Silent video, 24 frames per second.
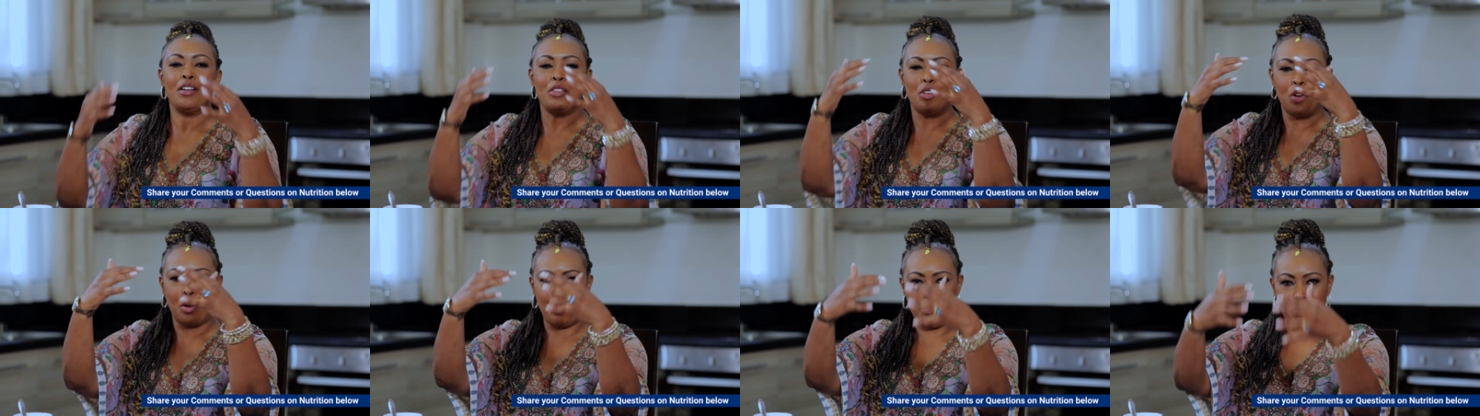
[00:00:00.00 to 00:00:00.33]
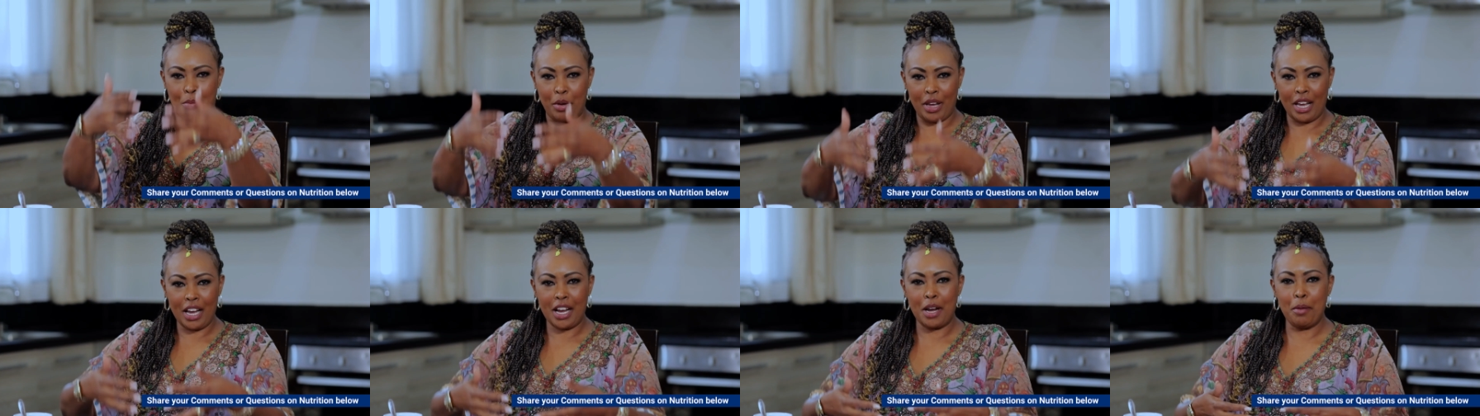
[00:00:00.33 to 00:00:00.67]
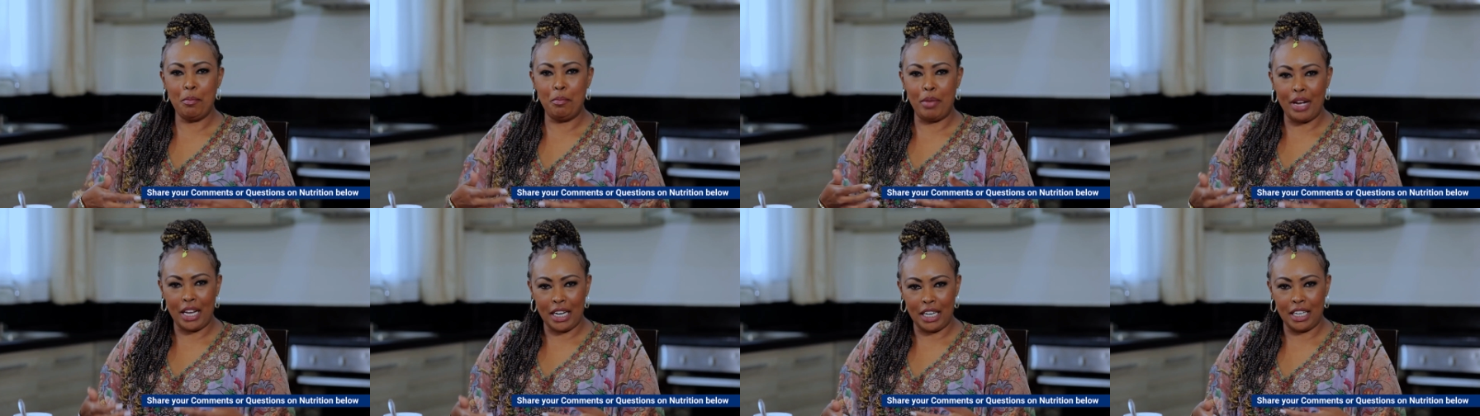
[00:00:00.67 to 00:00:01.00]
Your
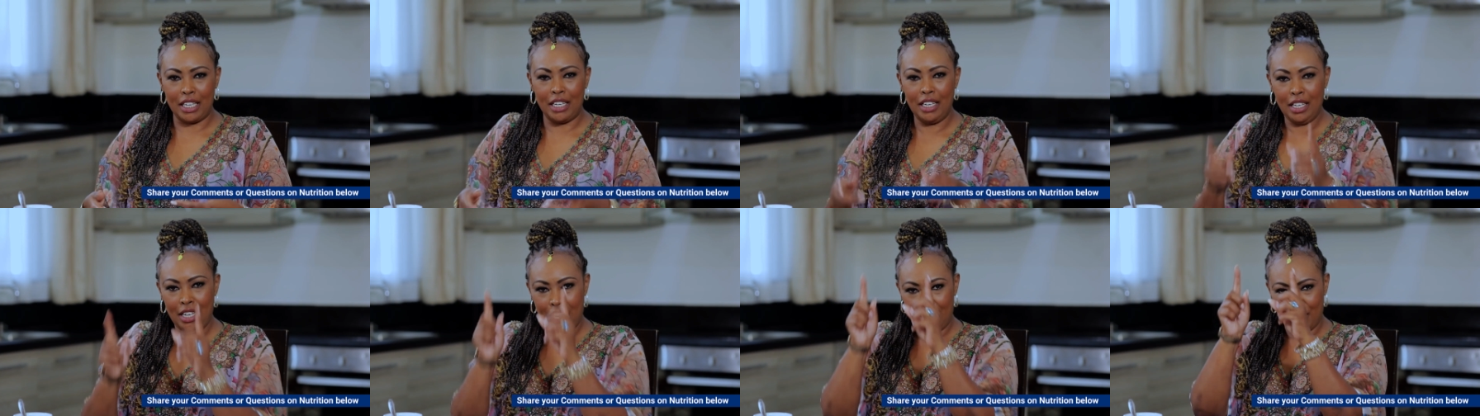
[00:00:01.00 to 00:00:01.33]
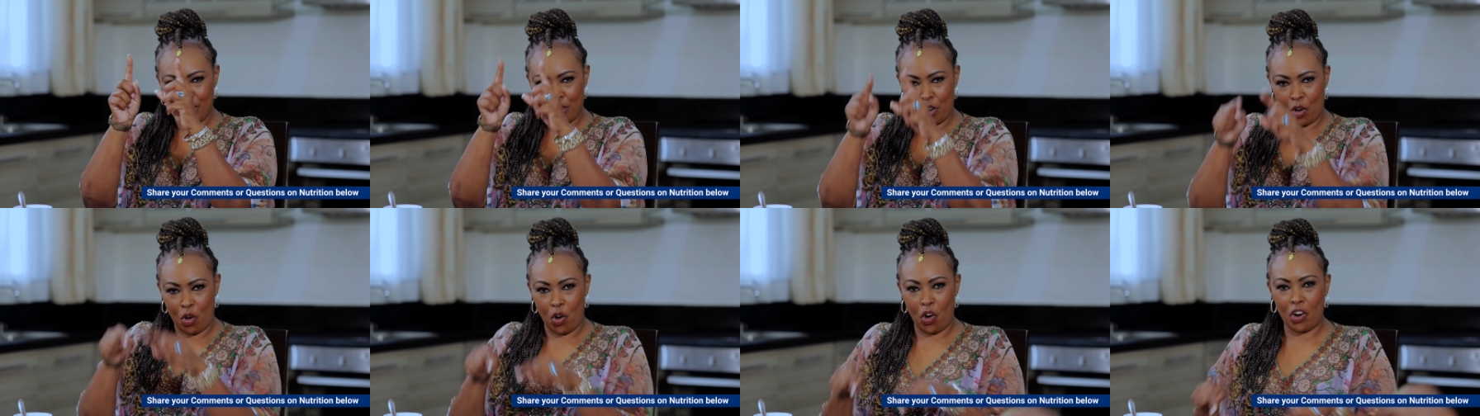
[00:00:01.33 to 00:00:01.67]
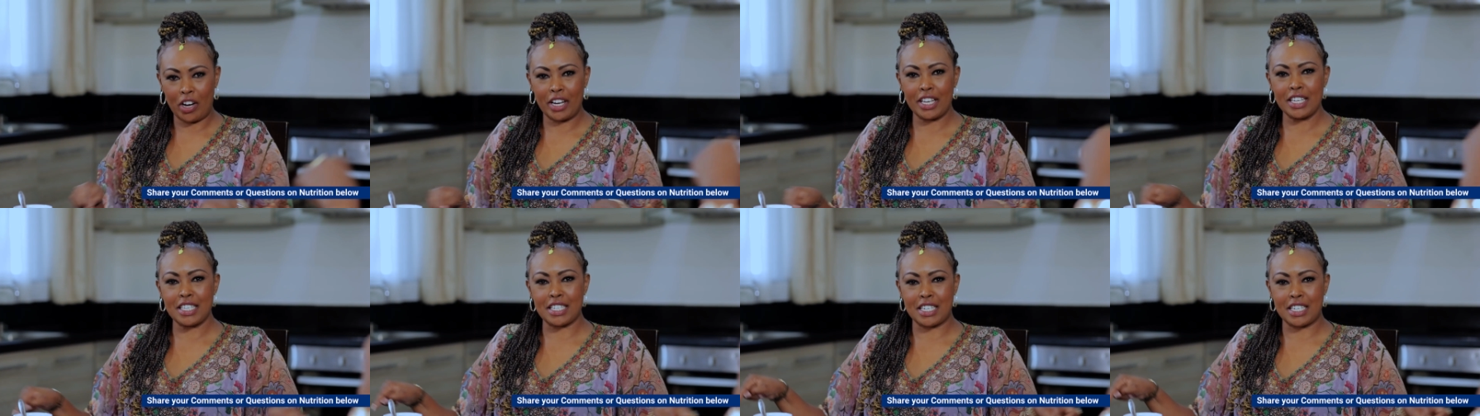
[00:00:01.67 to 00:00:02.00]
big belly and your hockey